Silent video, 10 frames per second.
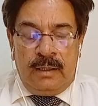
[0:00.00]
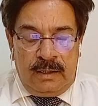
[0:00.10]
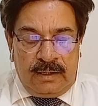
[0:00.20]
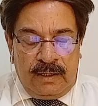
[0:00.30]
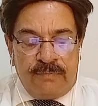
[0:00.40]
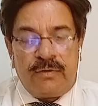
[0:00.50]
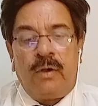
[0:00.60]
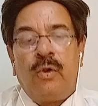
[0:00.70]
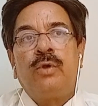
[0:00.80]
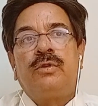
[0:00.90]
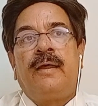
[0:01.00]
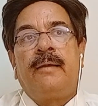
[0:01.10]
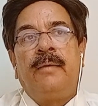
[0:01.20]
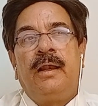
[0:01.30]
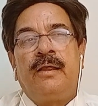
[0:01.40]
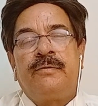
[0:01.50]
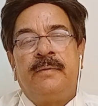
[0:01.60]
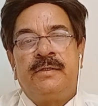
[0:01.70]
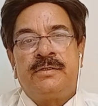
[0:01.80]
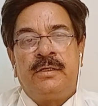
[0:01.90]
It gives low thermal
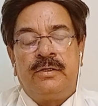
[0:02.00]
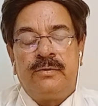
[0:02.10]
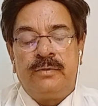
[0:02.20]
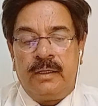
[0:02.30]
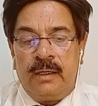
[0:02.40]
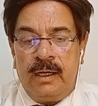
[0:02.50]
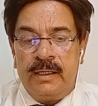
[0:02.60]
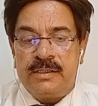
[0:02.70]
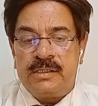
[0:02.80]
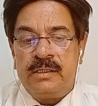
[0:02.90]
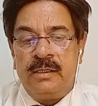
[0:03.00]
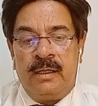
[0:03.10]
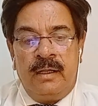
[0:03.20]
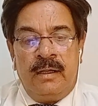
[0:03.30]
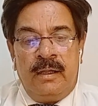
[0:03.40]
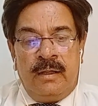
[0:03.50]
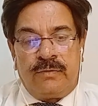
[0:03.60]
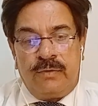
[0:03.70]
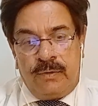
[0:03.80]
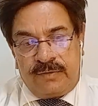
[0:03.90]
expansion to the glaze.
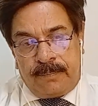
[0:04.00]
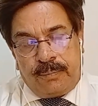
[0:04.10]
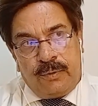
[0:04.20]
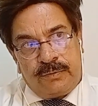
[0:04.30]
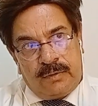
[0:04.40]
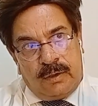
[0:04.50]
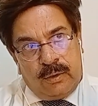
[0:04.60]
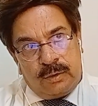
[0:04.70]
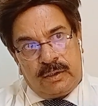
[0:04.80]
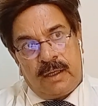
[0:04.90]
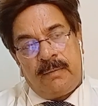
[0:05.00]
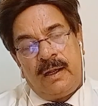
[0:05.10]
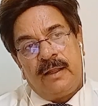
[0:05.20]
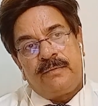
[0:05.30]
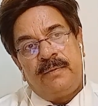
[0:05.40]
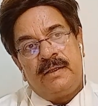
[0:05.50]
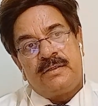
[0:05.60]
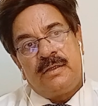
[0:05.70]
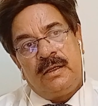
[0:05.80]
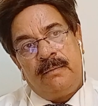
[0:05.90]
So suppose low thermal
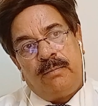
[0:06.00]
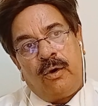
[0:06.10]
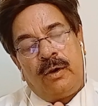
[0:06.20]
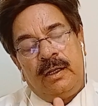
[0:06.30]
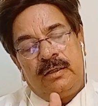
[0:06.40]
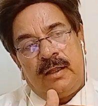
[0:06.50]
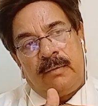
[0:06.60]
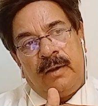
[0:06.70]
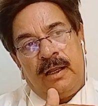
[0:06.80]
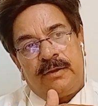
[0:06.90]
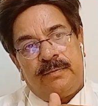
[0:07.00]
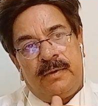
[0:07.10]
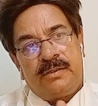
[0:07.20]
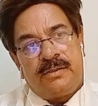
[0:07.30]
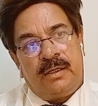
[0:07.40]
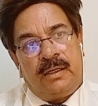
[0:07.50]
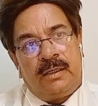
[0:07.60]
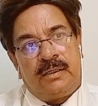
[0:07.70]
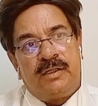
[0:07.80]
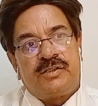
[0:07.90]
expansion, body thermal expansion,
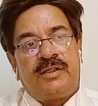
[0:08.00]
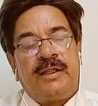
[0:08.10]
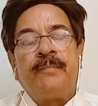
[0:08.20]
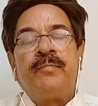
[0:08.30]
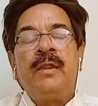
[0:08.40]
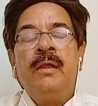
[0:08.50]
and this thing.